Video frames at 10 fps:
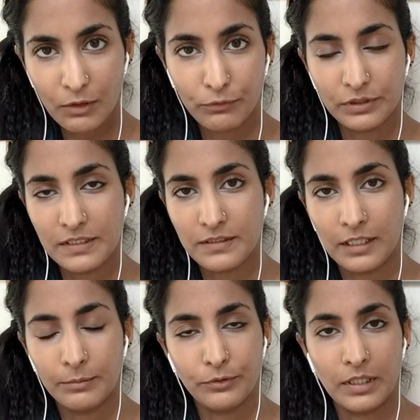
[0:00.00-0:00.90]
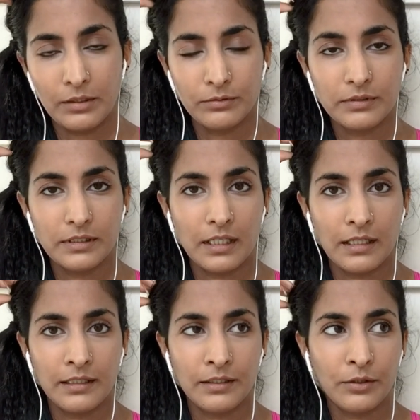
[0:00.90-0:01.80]
for this time around.
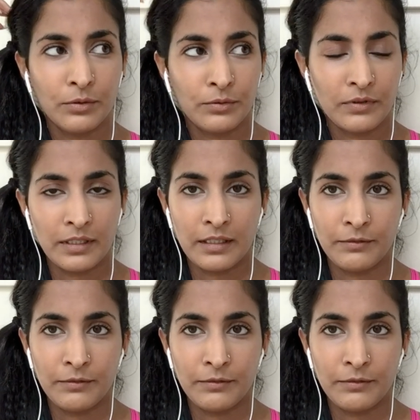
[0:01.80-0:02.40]
I know that